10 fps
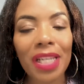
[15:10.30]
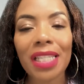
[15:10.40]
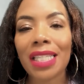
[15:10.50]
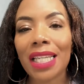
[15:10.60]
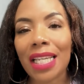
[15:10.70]

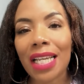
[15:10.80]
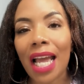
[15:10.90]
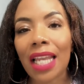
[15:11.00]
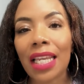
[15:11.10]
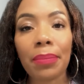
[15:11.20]
be
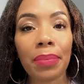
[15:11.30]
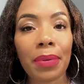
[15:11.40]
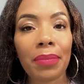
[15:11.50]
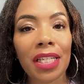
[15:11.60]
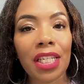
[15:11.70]
seeing an
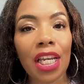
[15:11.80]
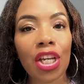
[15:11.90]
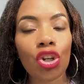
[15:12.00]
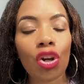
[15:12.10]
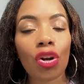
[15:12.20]

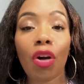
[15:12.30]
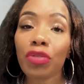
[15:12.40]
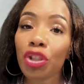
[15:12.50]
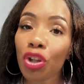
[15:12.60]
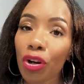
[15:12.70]
implementation
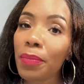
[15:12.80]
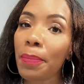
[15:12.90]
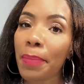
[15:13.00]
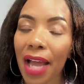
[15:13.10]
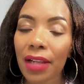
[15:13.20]
of
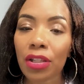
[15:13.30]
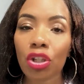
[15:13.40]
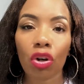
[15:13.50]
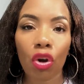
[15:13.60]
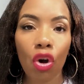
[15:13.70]
certain
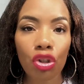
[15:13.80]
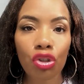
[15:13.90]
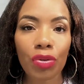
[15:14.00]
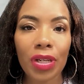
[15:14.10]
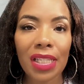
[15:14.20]
bans on
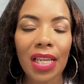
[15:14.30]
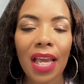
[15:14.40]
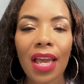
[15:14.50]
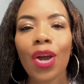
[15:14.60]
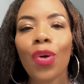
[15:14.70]
countries
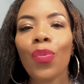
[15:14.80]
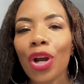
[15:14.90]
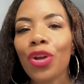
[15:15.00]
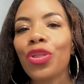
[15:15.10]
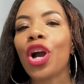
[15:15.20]

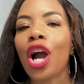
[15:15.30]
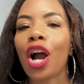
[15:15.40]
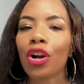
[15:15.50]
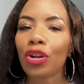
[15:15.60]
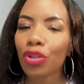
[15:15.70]
where there
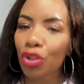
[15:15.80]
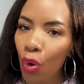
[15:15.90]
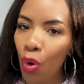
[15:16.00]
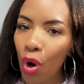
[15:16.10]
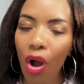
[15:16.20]
are
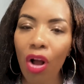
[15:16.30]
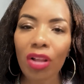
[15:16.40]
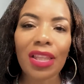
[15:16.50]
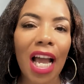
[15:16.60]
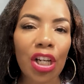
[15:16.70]

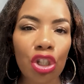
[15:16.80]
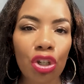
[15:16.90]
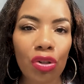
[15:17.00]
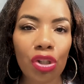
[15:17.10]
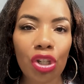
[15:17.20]
so-called
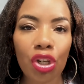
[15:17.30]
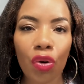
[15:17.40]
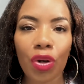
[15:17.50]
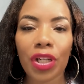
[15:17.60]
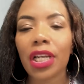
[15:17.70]
national
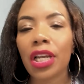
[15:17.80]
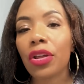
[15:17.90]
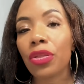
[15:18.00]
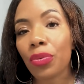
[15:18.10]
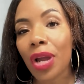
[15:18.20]

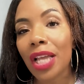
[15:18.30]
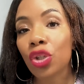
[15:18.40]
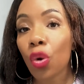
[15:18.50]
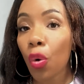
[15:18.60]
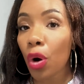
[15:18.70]
security
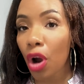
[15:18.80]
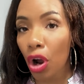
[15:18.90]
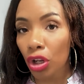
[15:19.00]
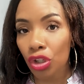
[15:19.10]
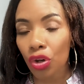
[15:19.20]
threats or
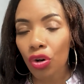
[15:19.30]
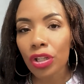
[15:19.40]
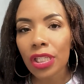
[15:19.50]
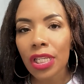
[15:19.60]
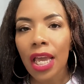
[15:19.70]

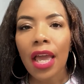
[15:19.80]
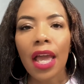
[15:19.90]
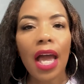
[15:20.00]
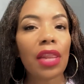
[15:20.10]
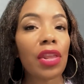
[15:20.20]
concerns.
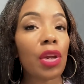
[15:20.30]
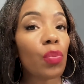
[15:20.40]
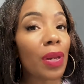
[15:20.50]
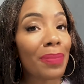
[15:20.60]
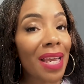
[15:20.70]
And
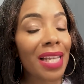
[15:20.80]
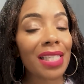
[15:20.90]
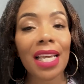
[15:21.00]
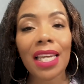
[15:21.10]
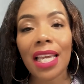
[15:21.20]
then we may
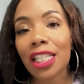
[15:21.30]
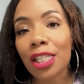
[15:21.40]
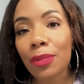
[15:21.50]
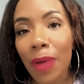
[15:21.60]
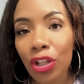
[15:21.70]
see an
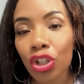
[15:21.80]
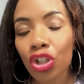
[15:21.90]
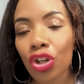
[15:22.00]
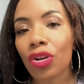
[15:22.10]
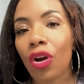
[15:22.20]

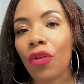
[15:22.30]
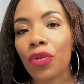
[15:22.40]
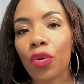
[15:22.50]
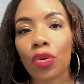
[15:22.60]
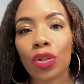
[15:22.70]
expansion
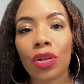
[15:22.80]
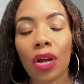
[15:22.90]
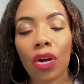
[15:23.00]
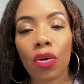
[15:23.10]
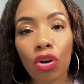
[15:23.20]
of those
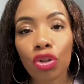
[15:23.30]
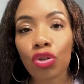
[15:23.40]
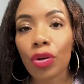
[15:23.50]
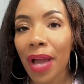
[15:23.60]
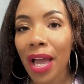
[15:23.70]

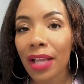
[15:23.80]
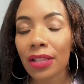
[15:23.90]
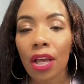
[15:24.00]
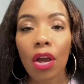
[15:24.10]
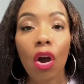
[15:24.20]
country
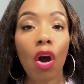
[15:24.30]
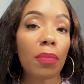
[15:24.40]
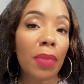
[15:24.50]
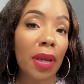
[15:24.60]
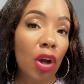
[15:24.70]
bans
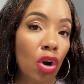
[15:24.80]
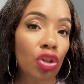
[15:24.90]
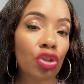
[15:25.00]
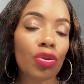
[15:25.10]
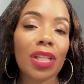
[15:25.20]
on
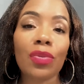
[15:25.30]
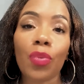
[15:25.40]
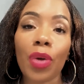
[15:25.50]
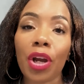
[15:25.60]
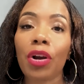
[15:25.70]

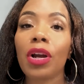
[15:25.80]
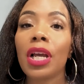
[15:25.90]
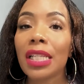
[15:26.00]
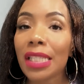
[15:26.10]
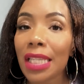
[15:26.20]
countries where
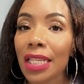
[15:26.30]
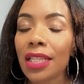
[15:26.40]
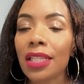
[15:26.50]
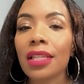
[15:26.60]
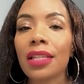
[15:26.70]

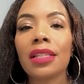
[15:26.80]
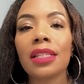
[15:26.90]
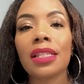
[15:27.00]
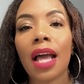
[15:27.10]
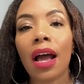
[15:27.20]

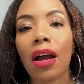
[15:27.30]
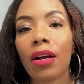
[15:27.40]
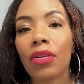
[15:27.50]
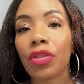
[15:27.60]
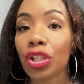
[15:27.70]

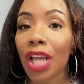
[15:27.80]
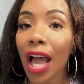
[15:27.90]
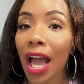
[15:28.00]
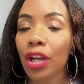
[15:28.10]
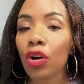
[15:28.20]
there's
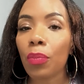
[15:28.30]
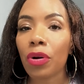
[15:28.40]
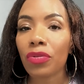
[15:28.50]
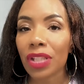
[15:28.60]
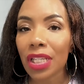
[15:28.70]
a high
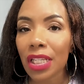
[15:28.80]
number of